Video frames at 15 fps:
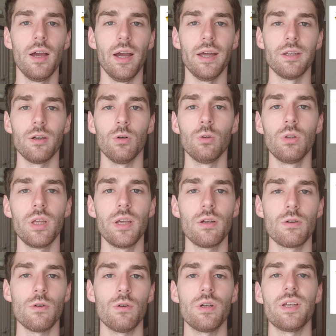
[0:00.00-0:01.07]
And only
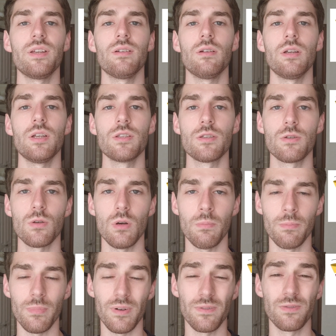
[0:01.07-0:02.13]
in
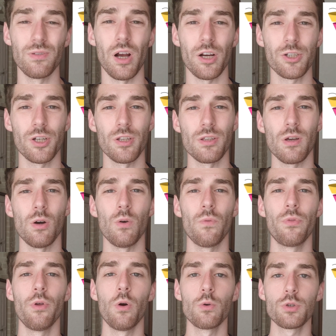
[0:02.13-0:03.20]
some fraction
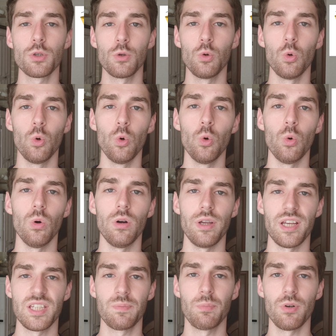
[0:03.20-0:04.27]
of those who
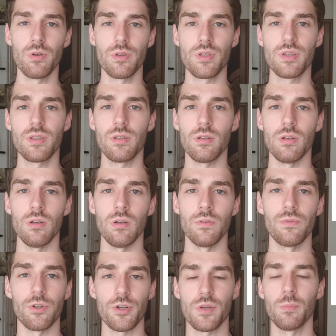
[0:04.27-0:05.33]
experienced
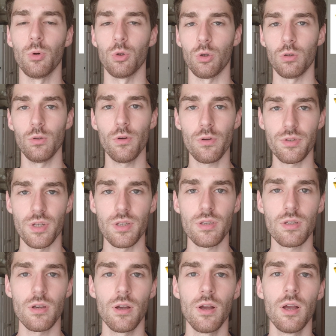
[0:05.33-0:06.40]
infectious mononucleosis,